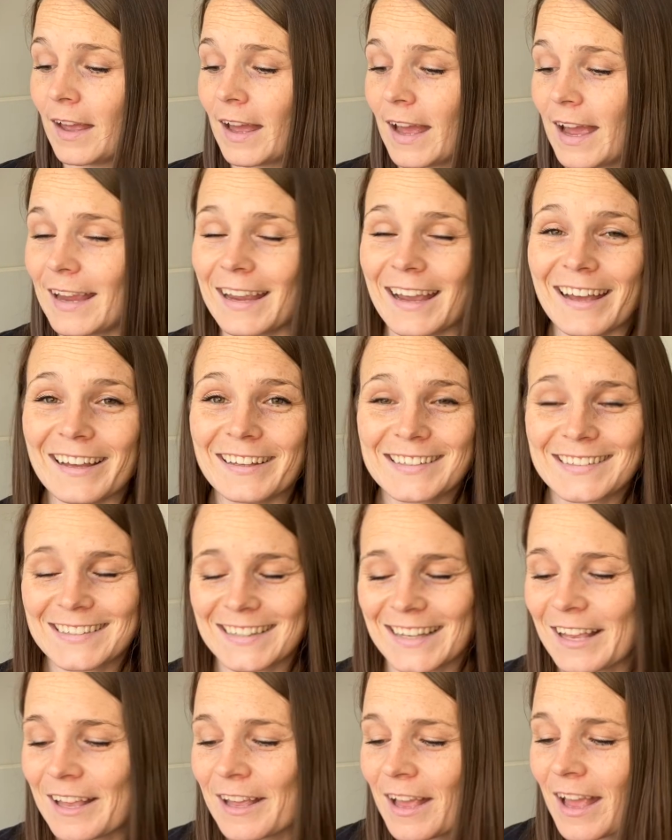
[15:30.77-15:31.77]
I guess.
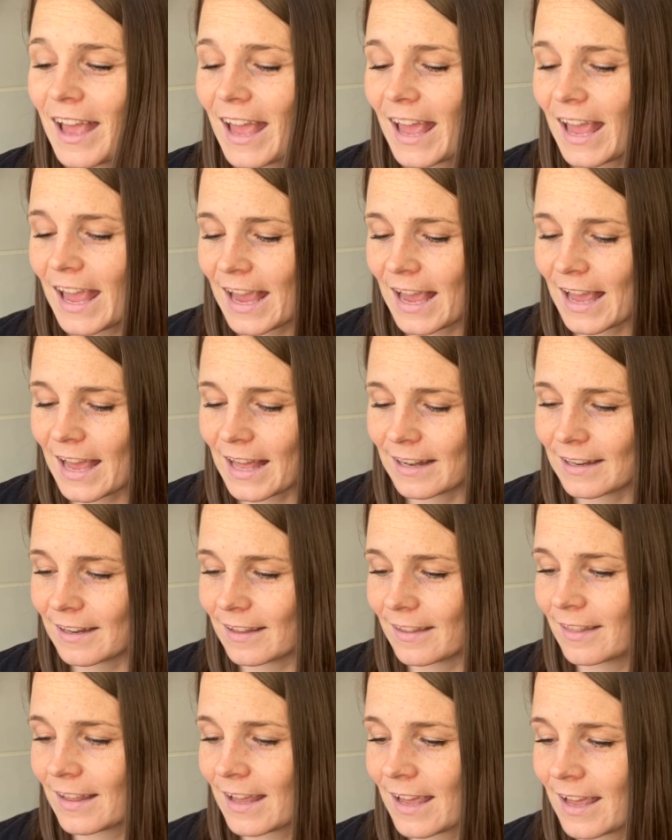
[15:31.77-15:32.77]
And
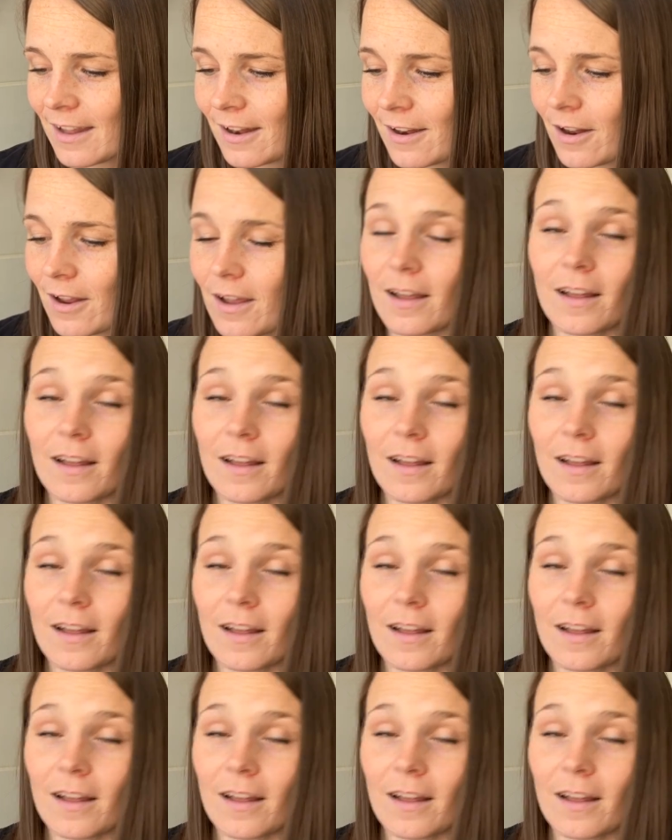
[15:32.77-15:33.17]
then